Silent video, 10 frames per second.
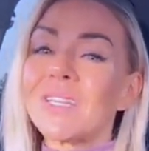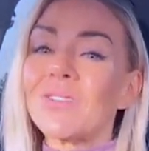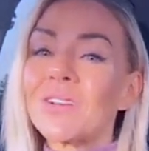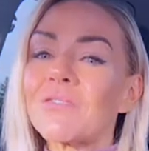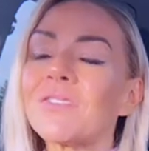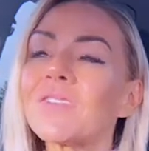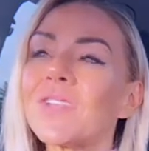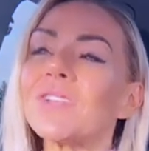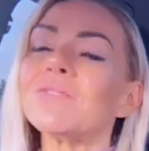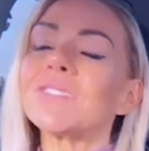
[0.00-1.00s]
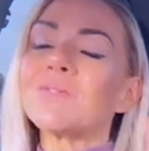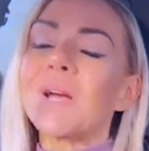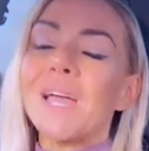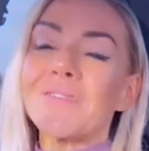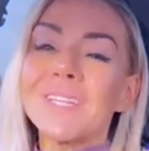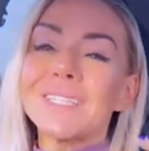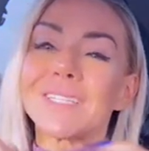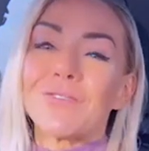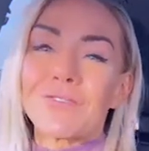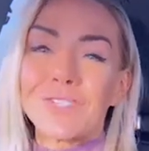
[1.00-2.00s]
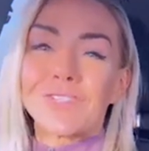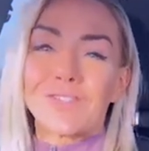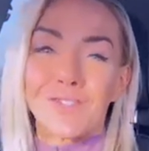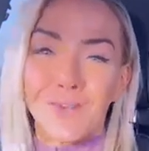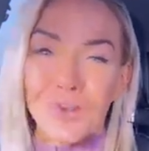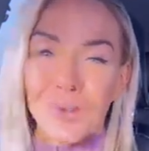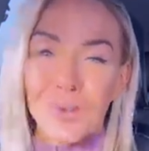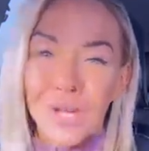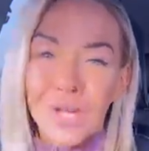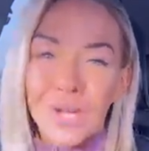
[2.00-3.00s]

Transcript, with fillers: you're going to feel like you just don't have any self control,